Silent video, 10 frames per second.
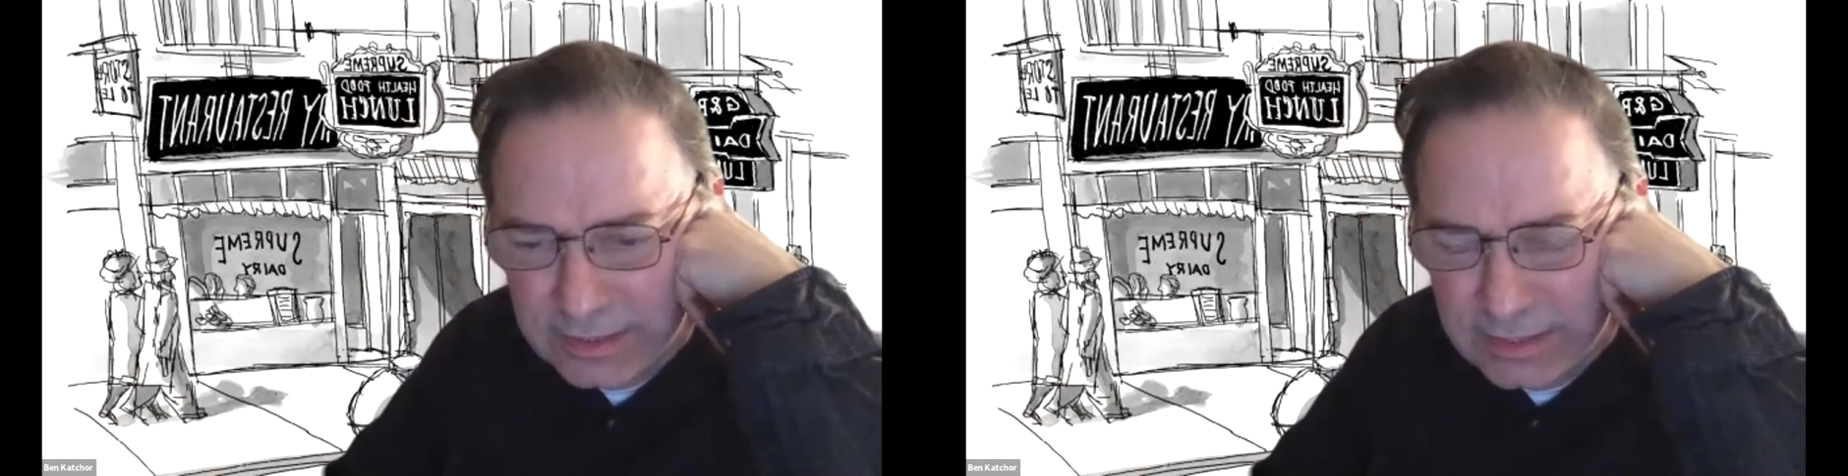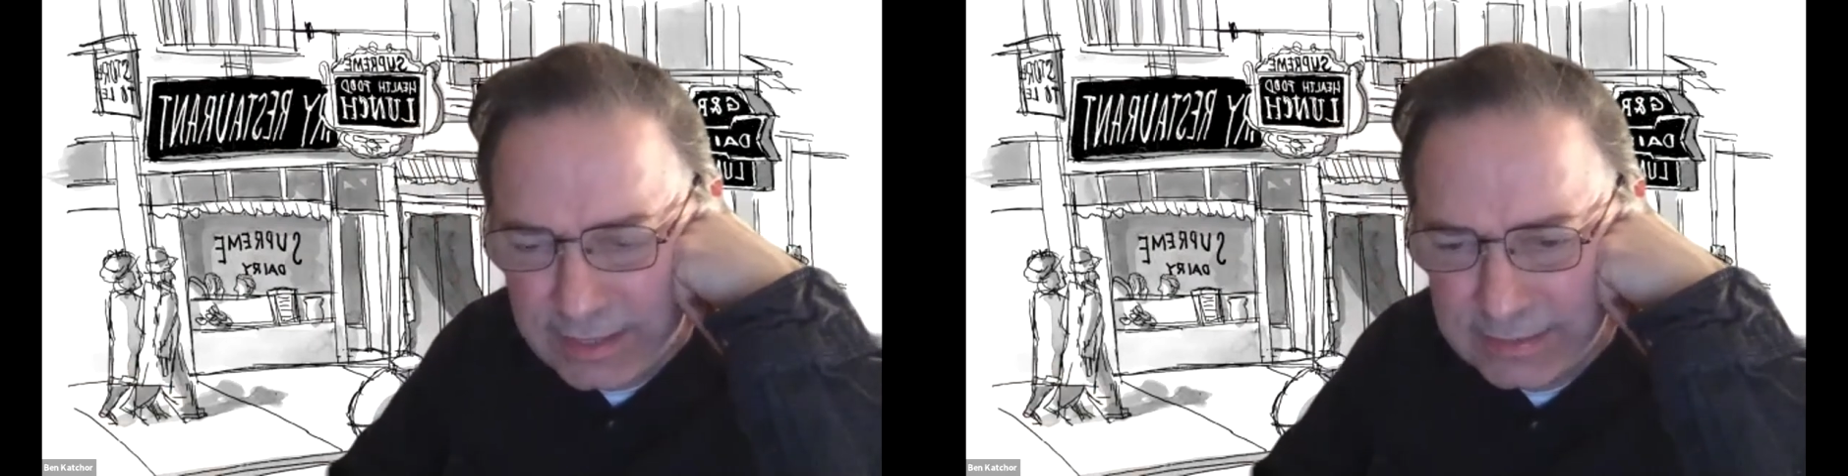
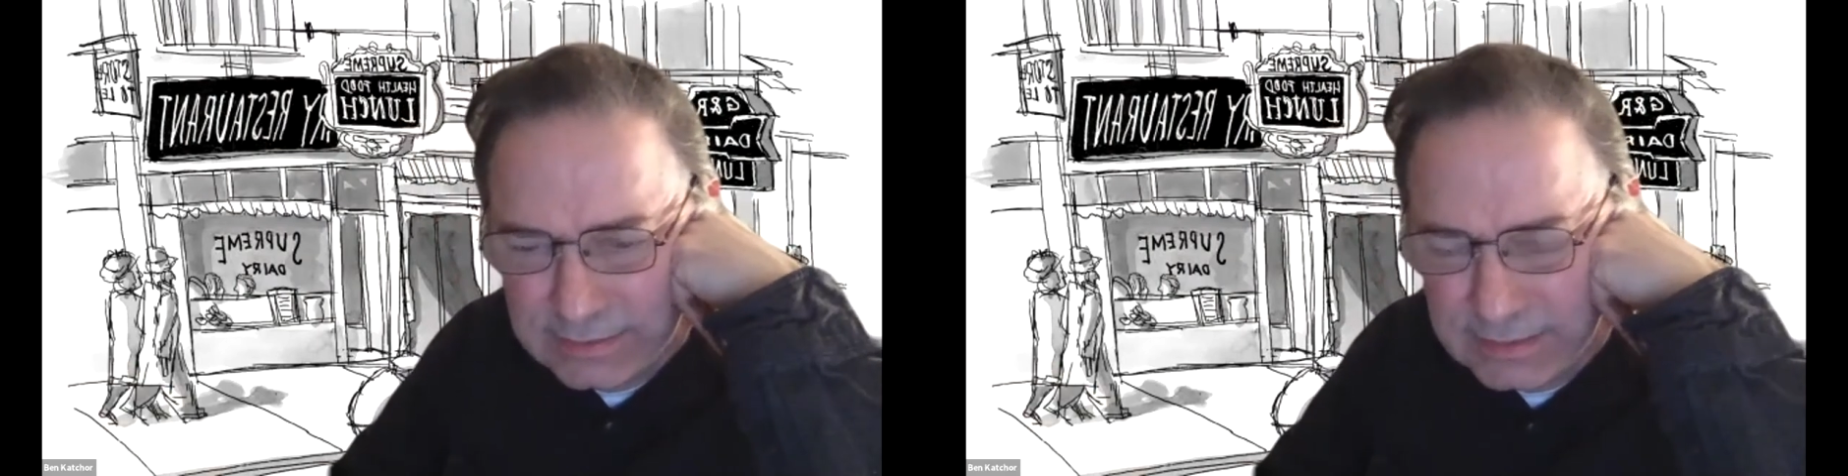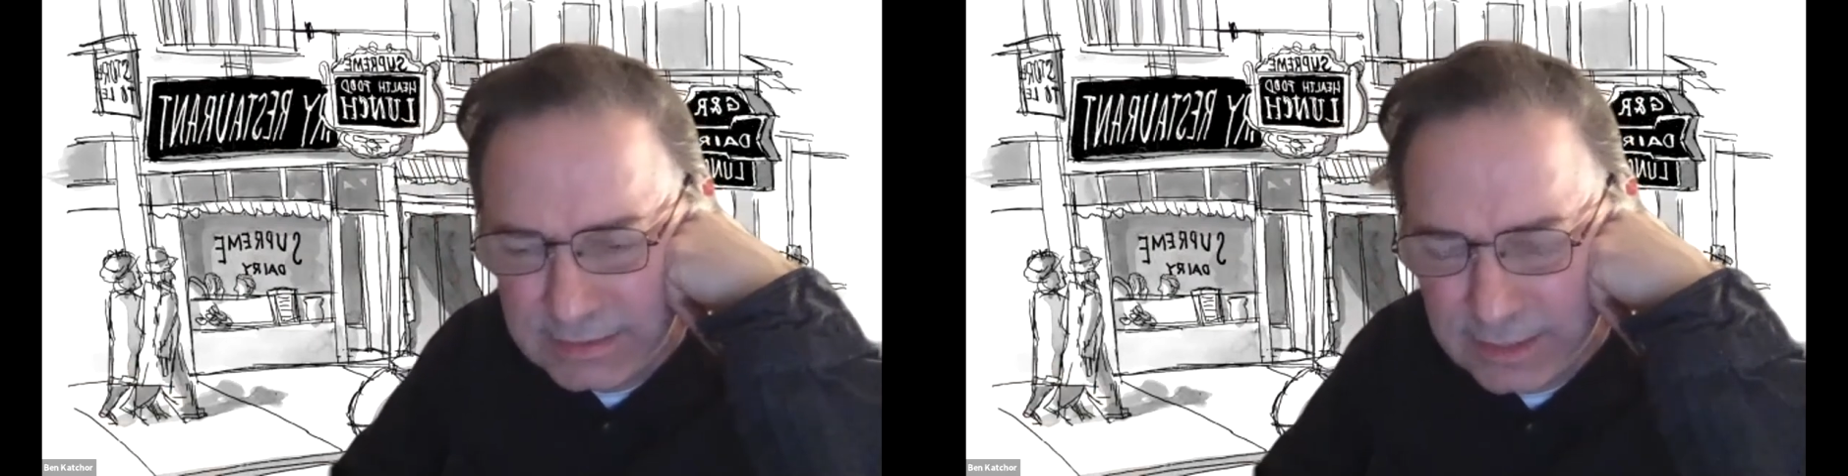
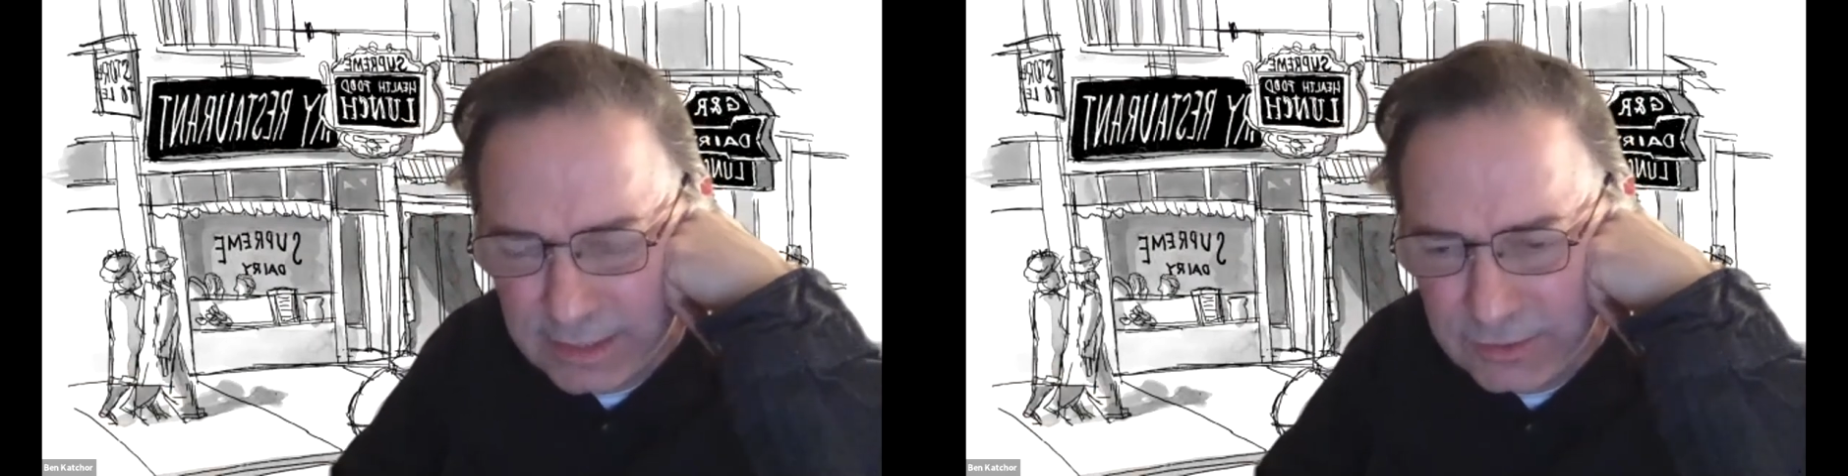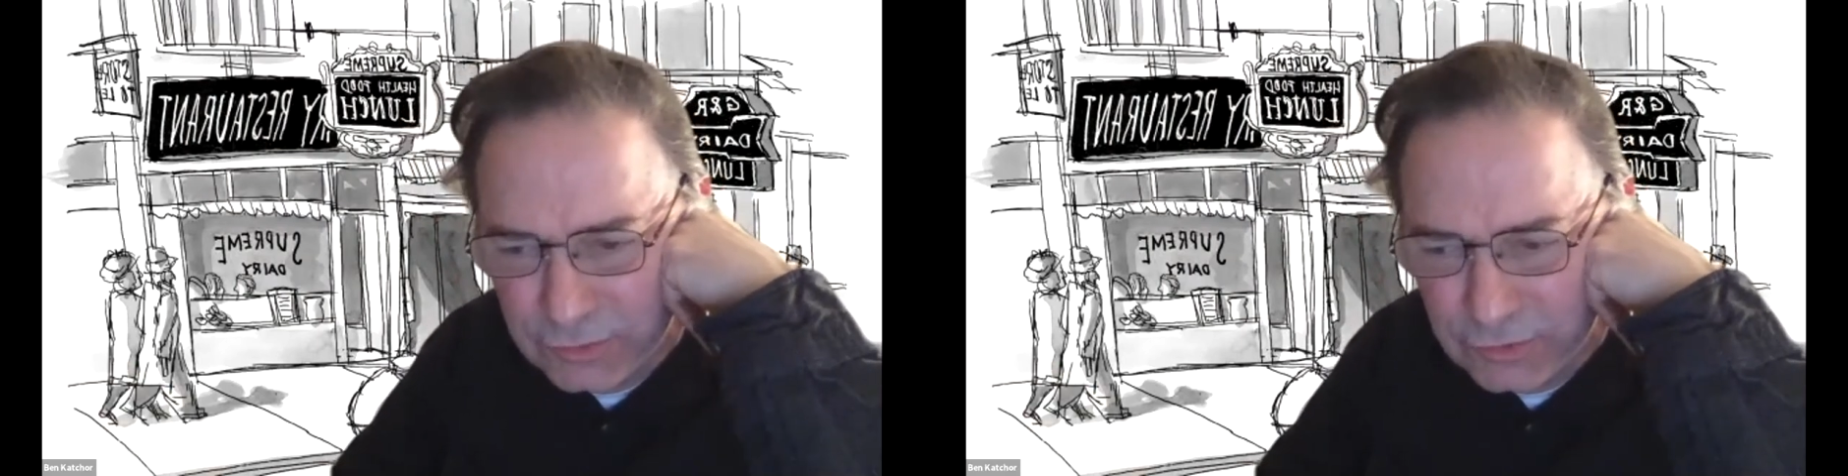
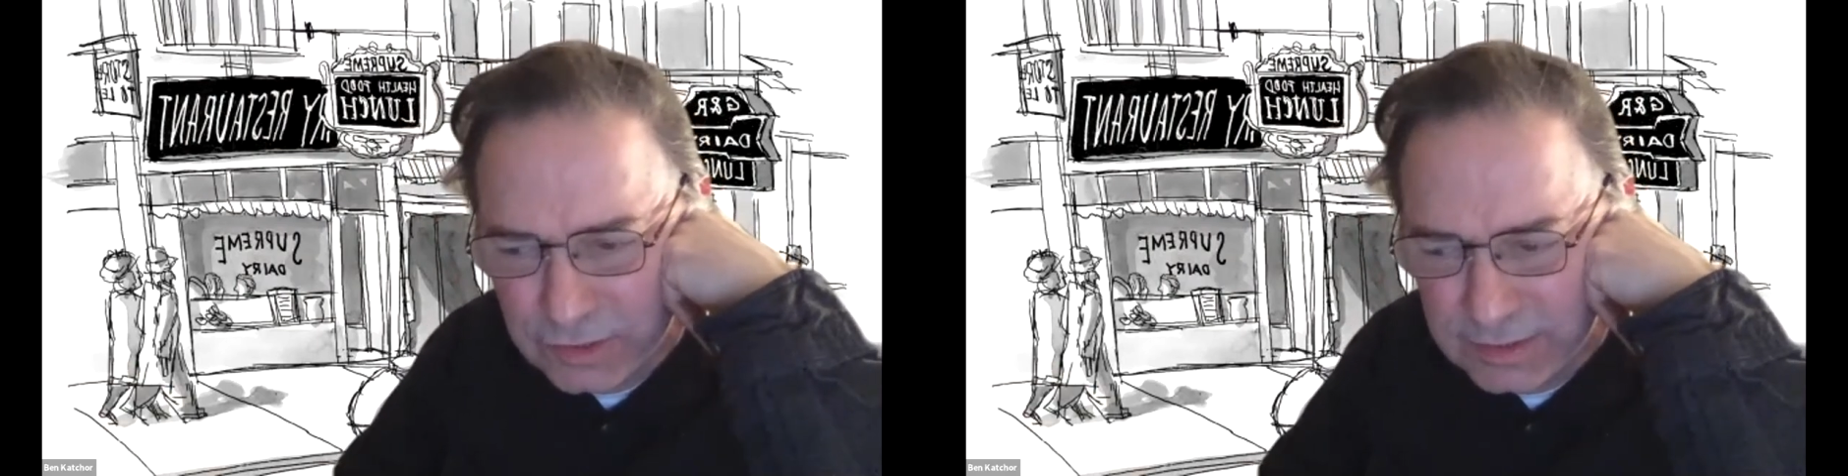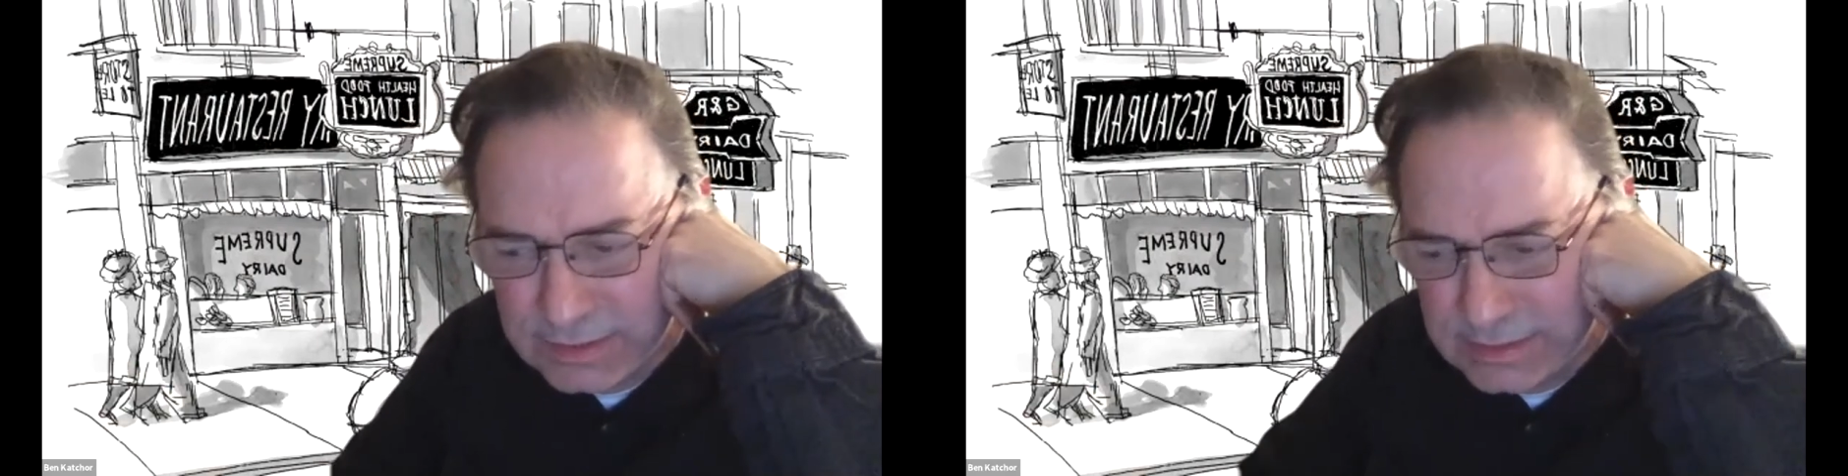
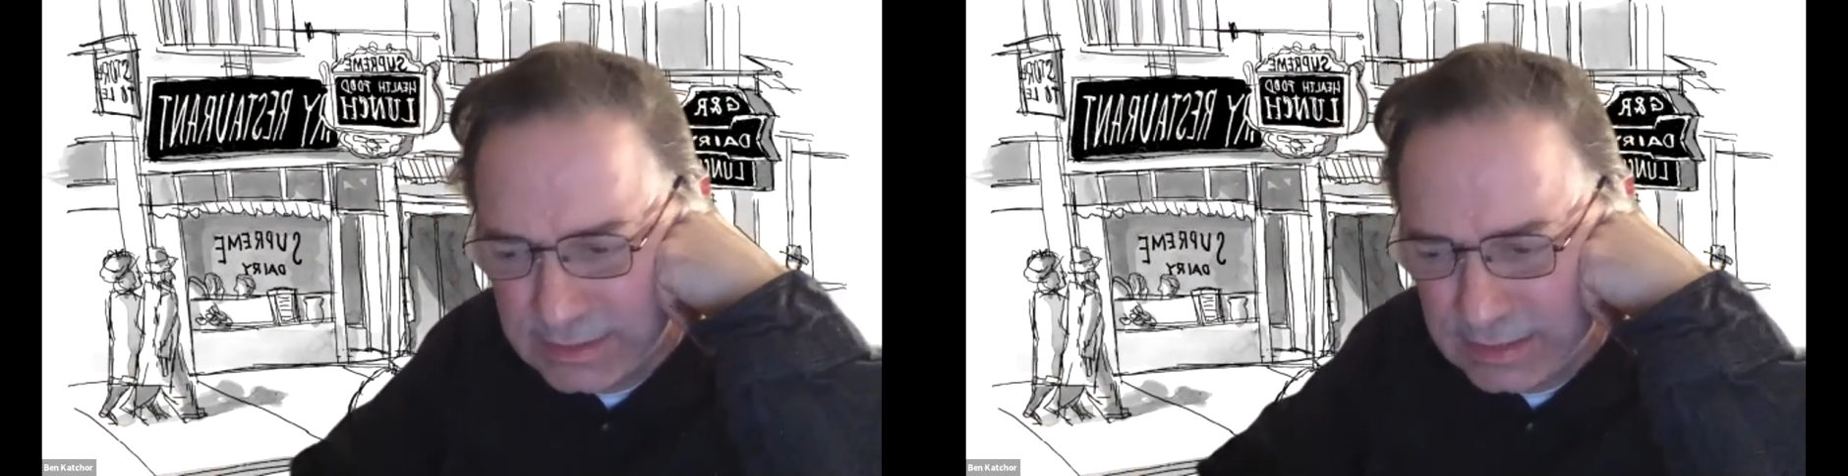1900s